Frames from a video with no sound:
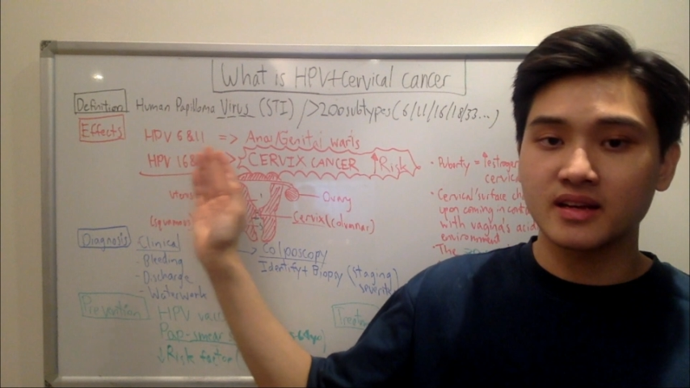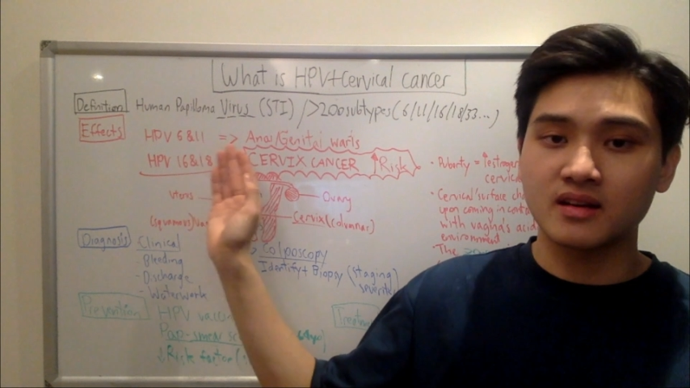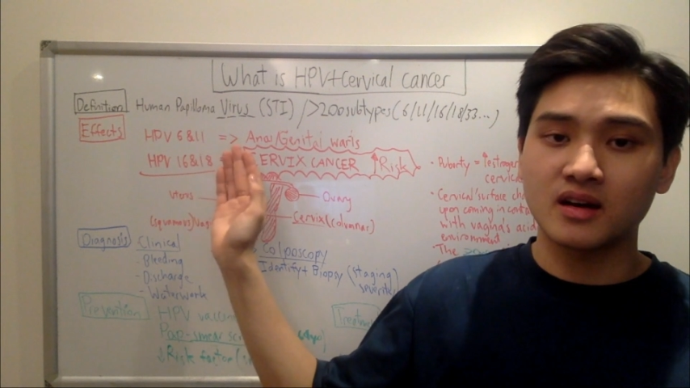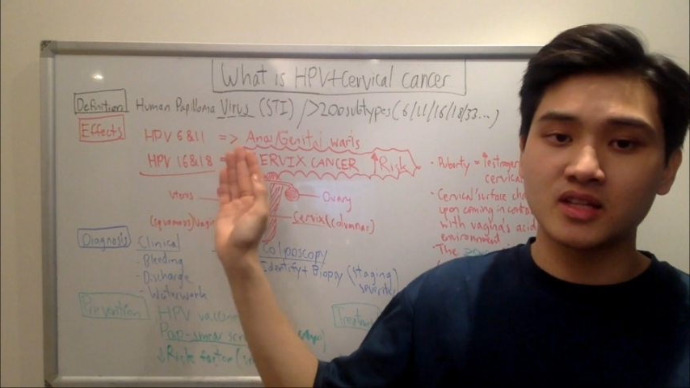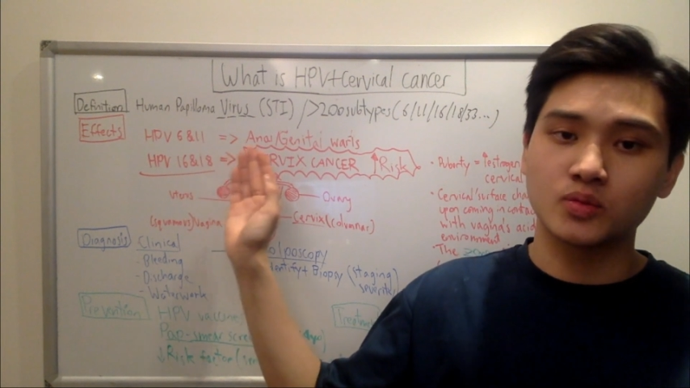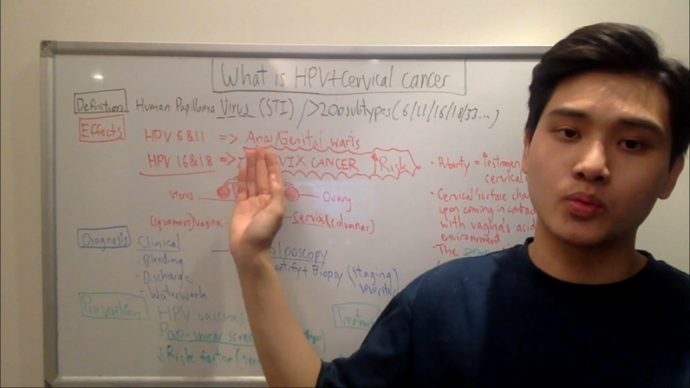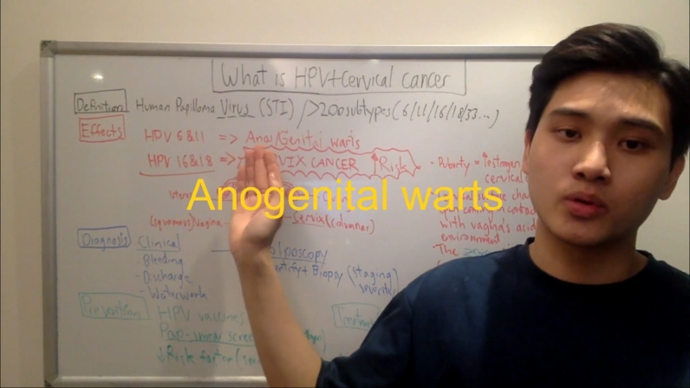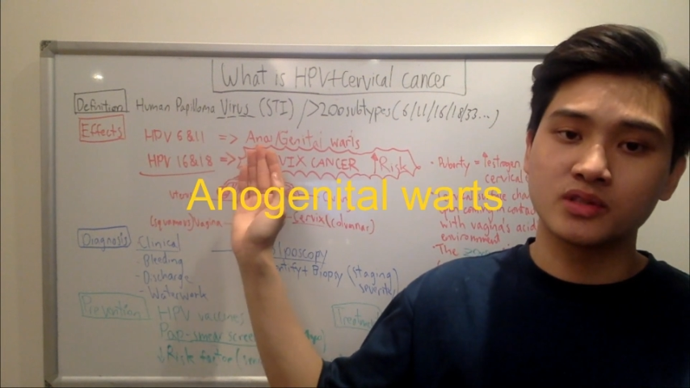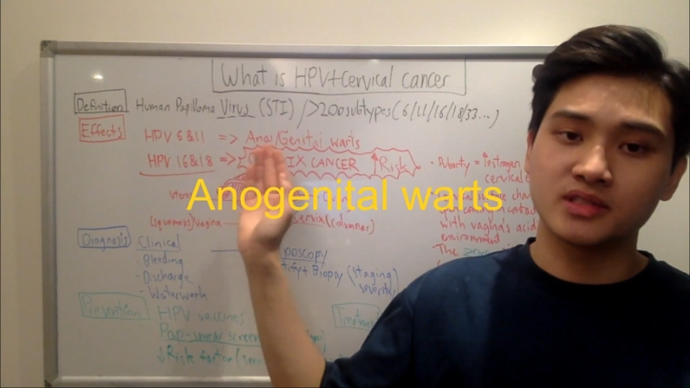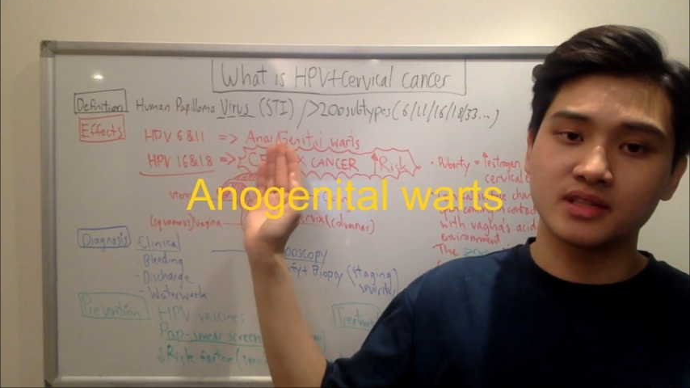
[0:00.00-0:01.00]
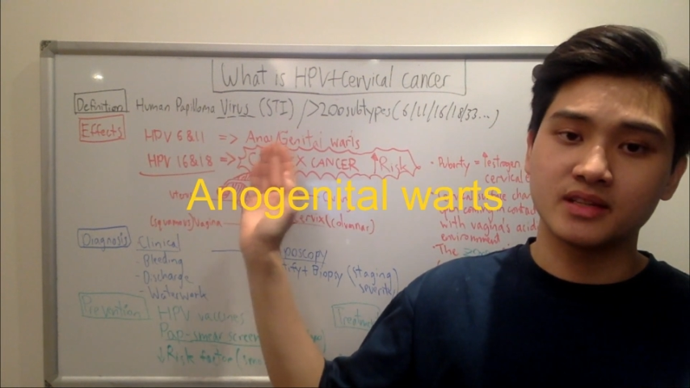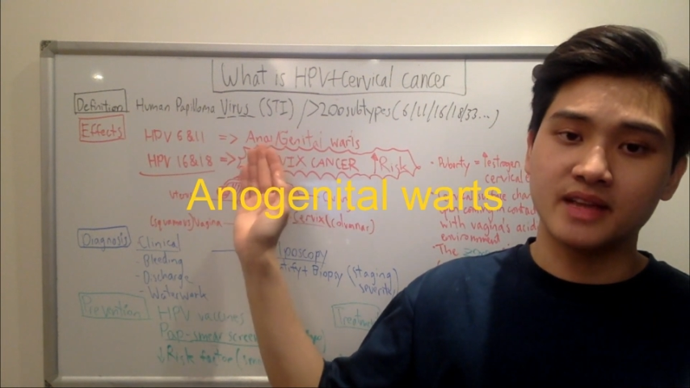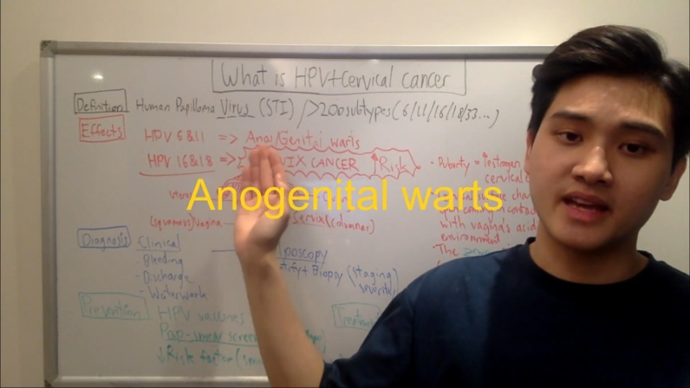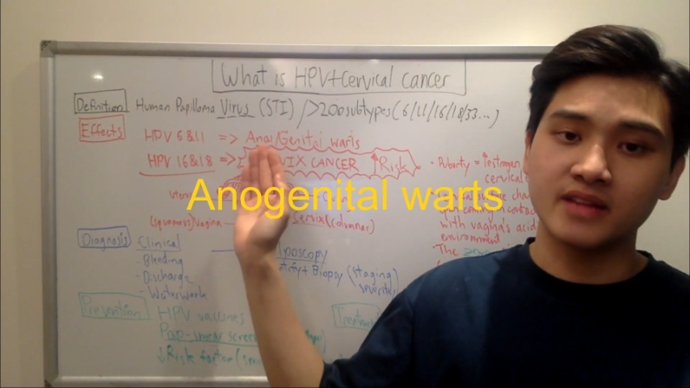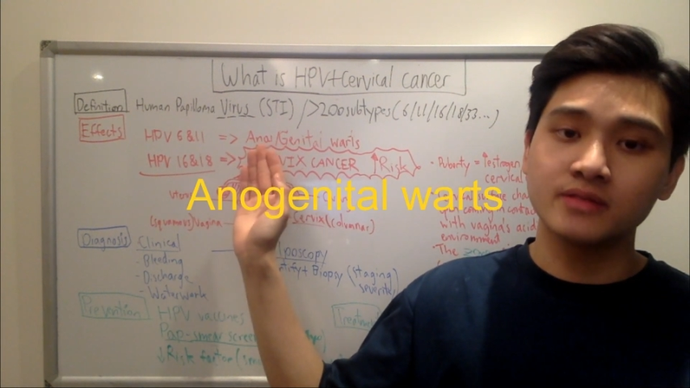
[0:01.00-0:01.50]
can cause warts in
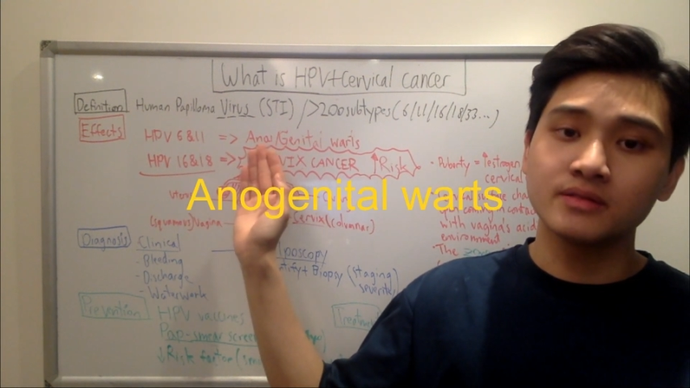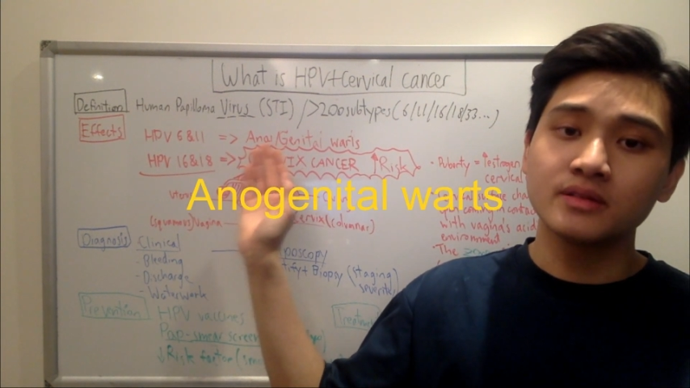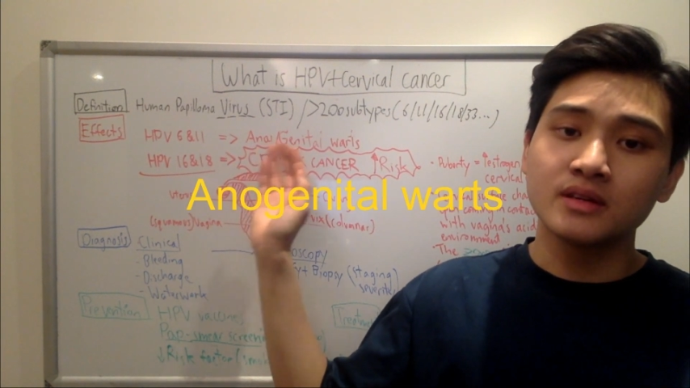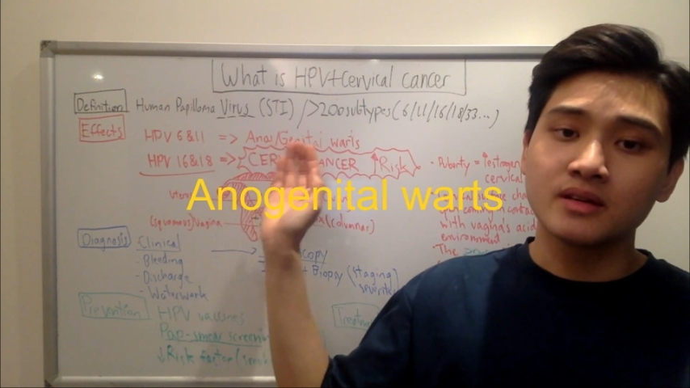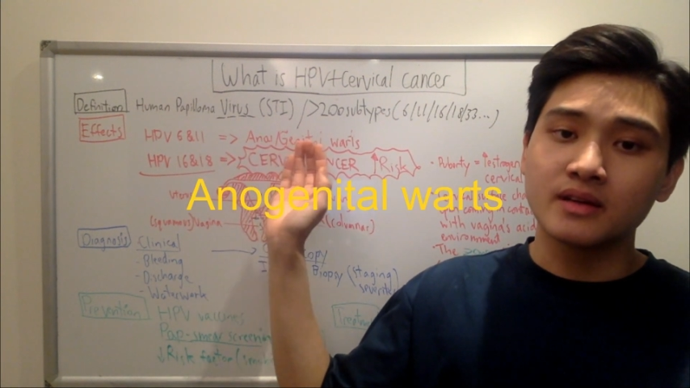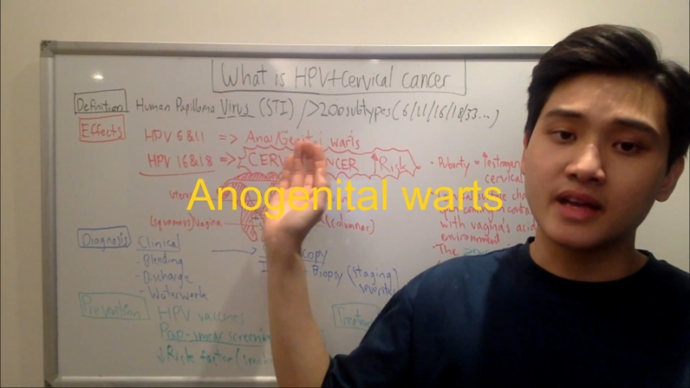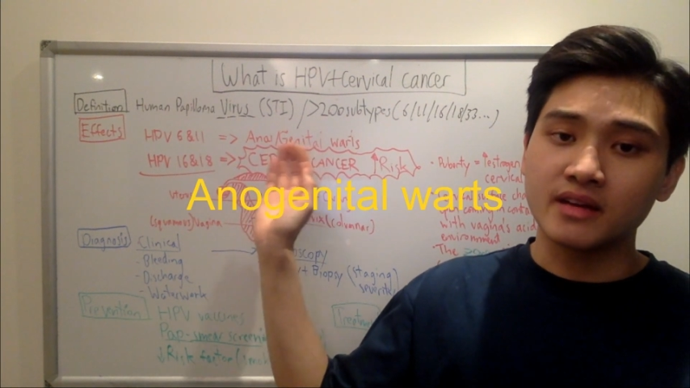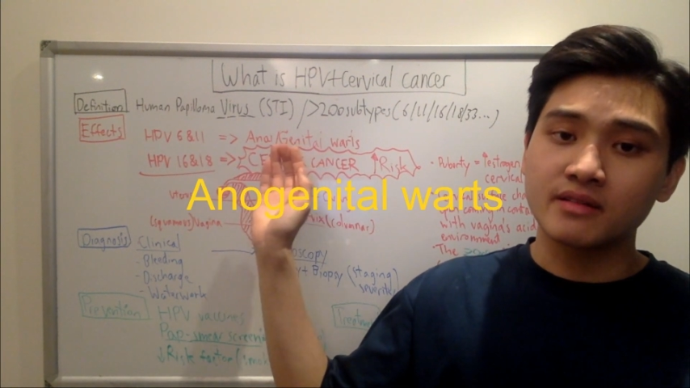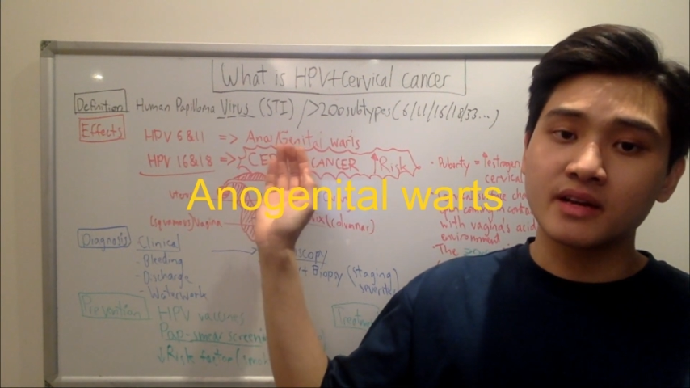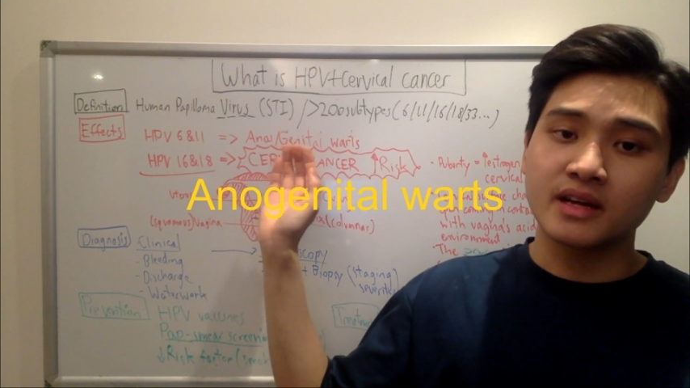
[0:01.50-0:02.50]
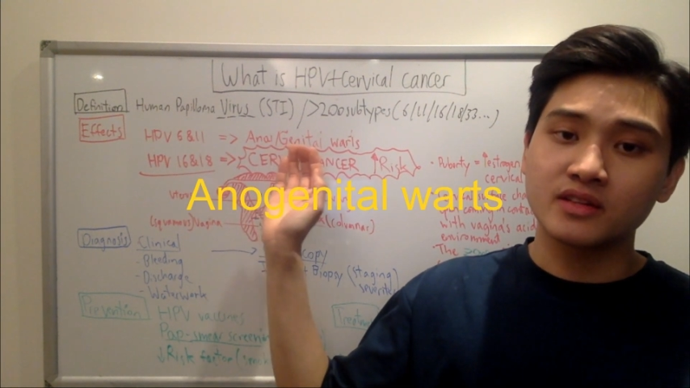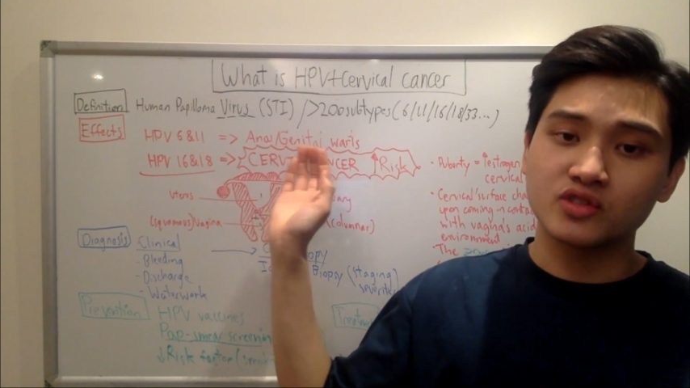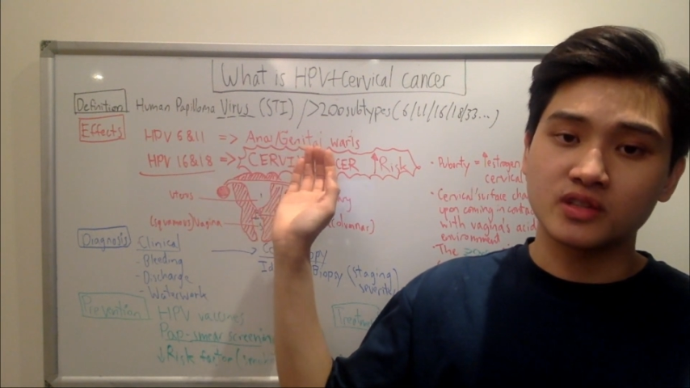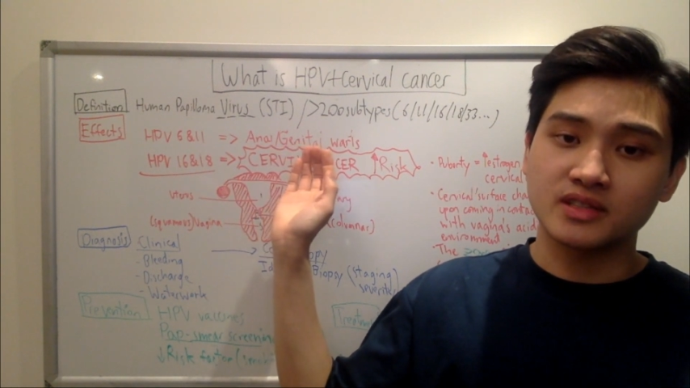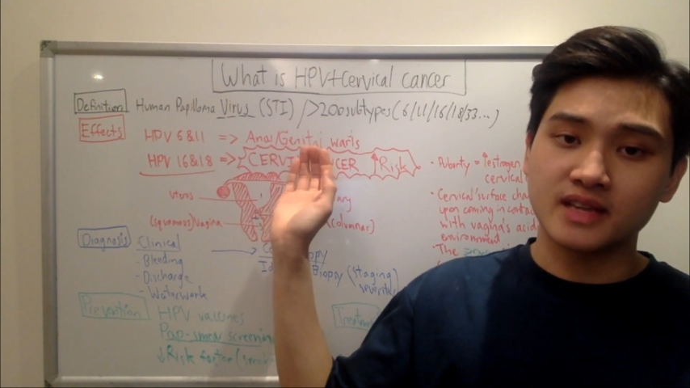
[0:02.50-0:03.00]
the anal area and the
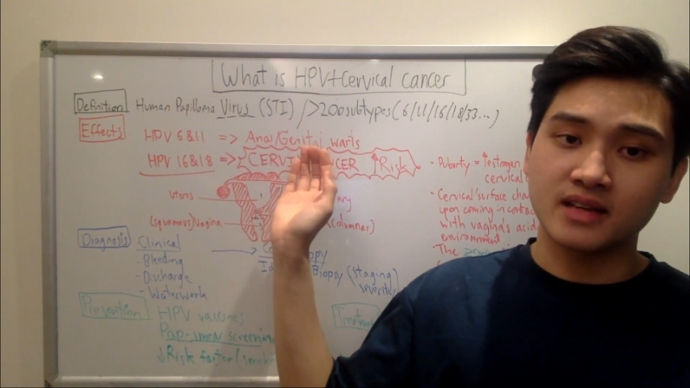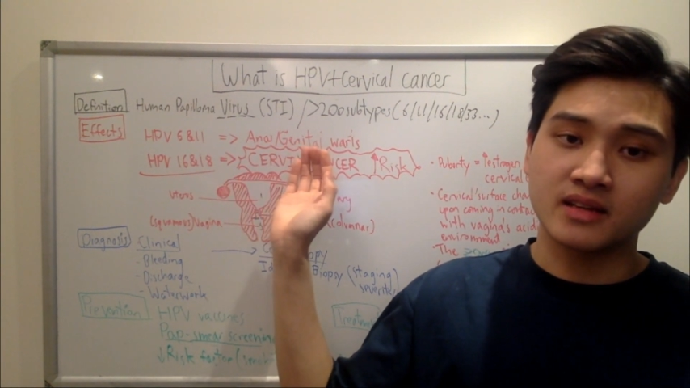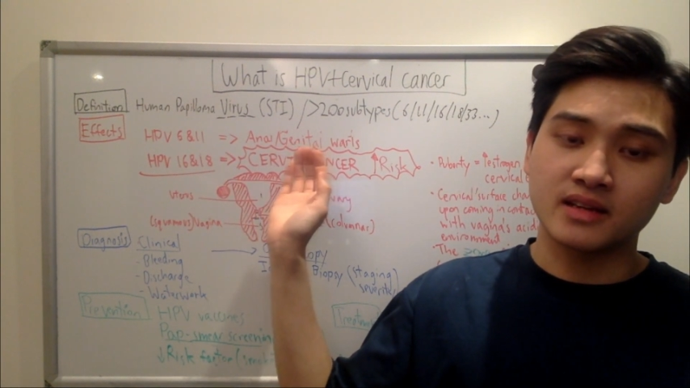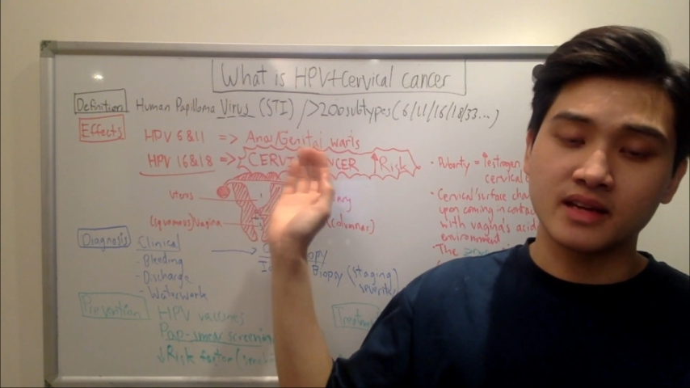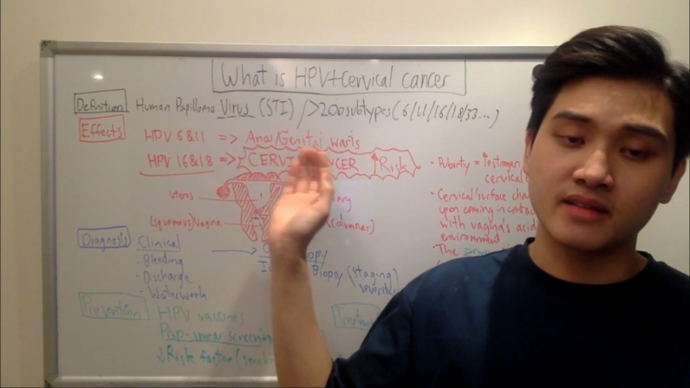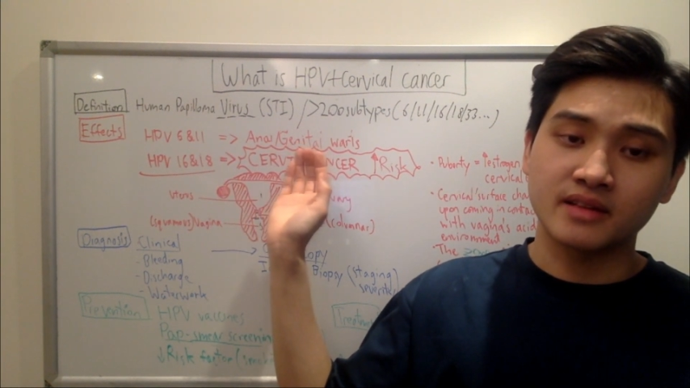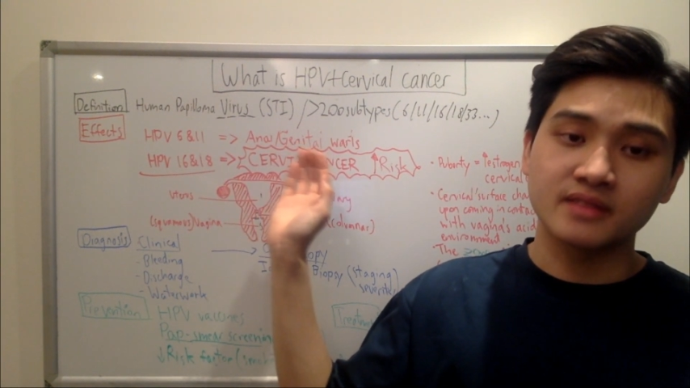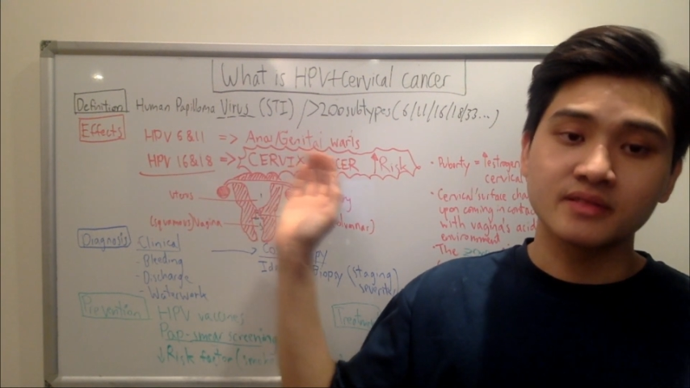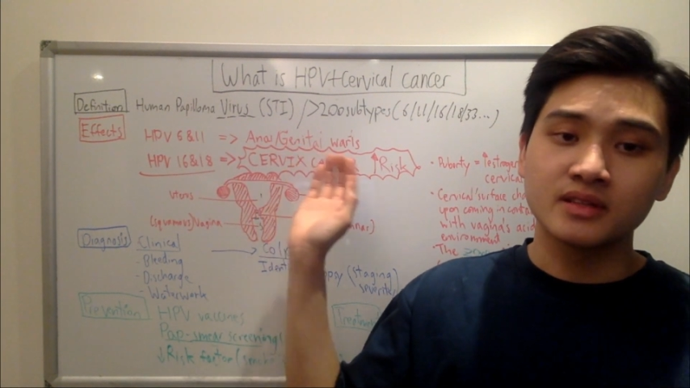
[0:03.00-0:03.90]
genitalia area.